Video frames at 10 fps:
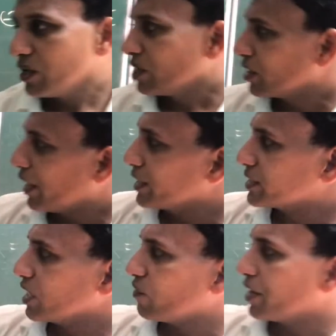here I
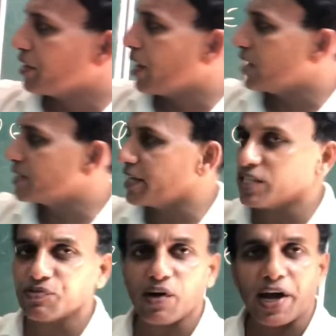say one answer
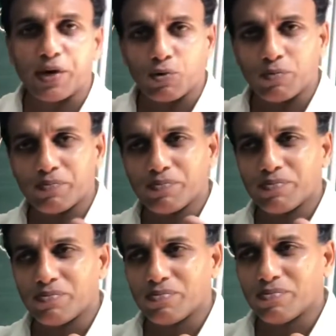is 5,
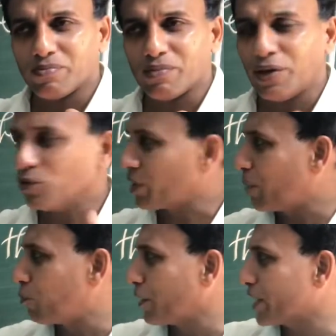then you can
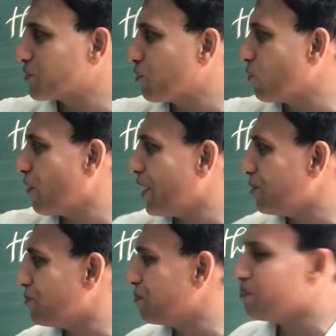put x for
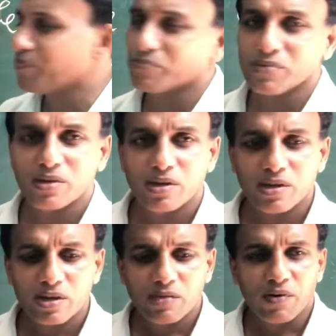5.
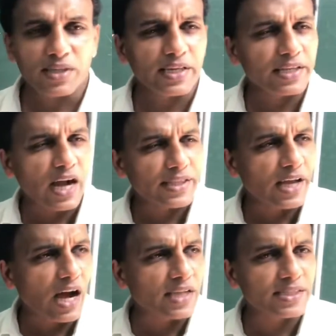If I say the other
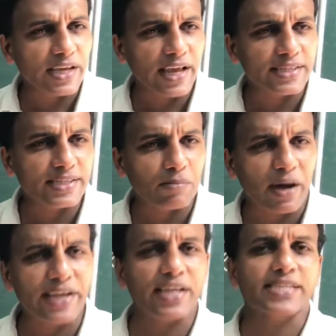answer is
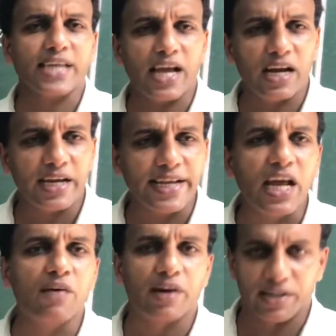minus
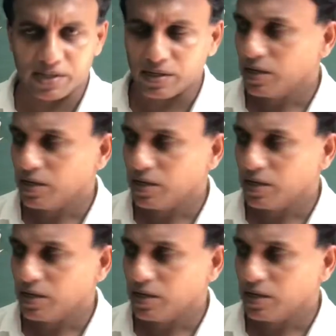11,